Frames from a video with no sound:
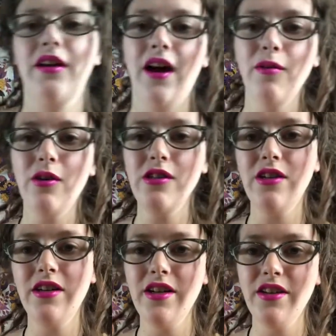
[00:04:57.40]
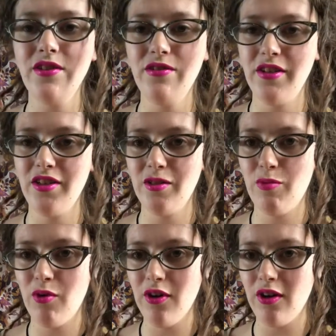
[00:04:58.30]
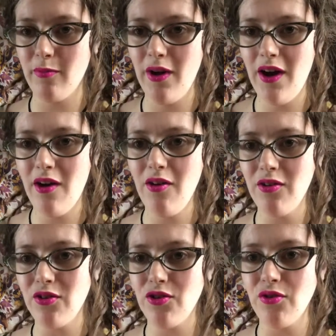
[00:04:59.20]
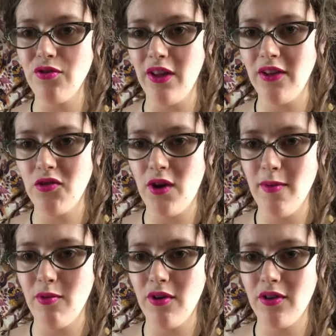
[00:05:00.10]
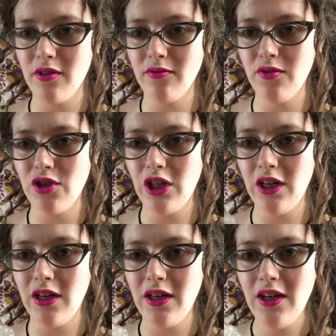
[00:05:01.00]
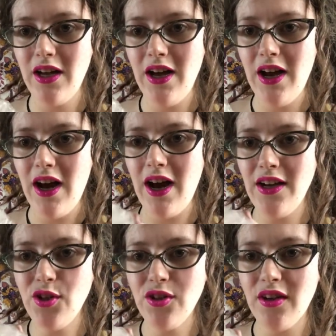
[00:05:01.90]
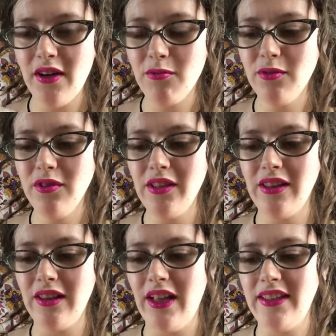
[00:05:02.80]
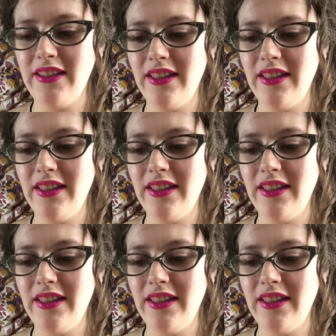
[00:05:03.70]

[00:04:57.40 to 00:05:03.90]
gaiwan on it and using it to pour gong pao or do like dry pour gong fu cha. I really like